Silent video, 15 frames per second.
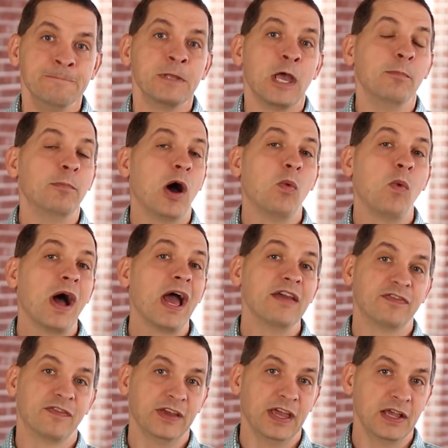My
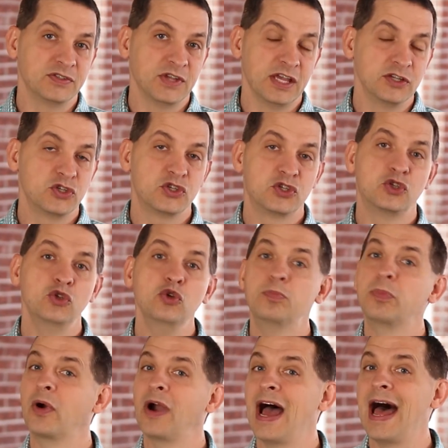wife is a
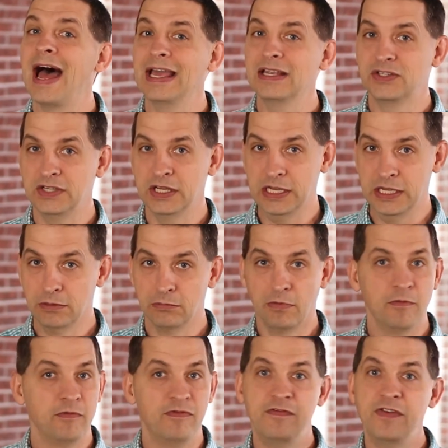super high C,
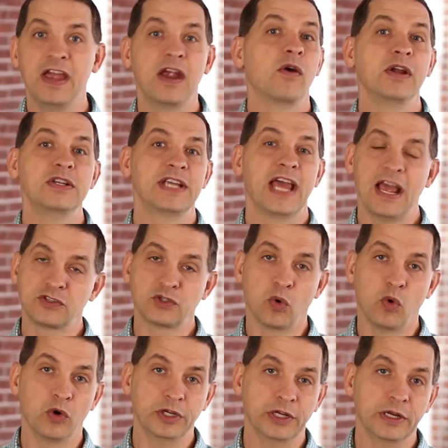very
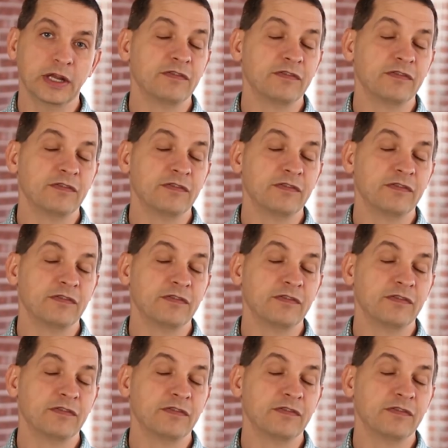task-oriented.